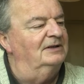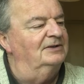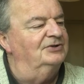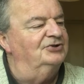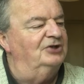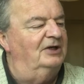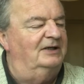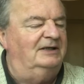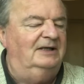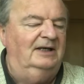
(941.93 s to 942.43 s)

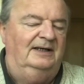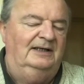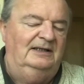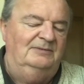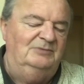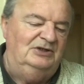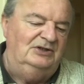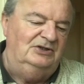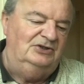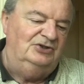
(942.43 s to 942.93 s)
checking an
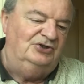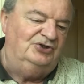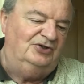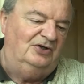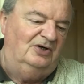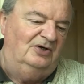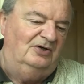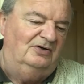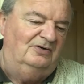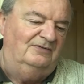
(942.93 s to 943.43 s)
image
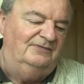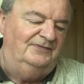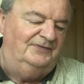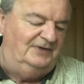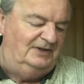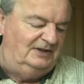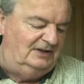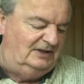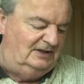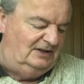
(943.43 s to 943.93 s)
of
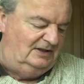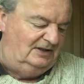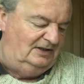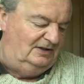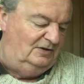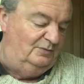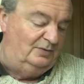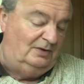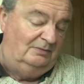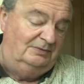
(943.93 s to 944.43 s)
the,
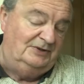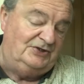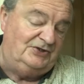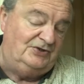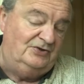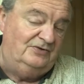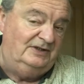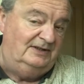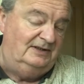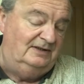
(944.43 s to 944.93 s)
you probably
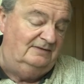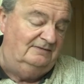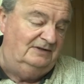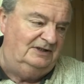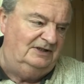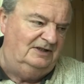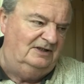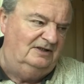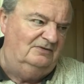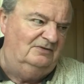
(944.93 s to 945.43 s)
saw it in the
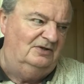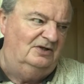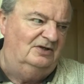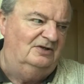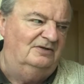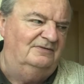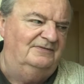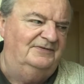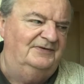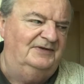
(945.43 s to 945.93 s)
video,
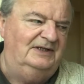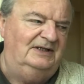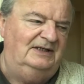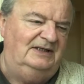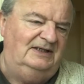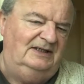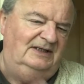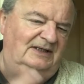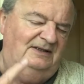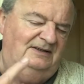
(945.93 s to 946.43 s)
of
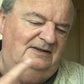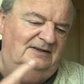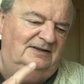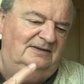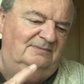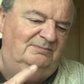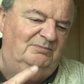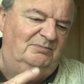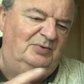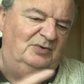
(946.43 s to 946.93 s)
the
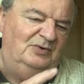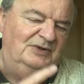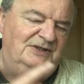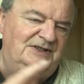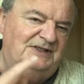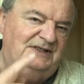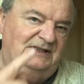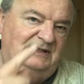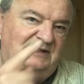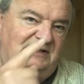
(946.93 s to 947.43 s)

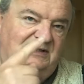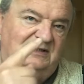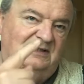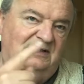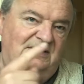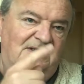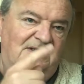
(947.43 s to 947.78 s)
pointed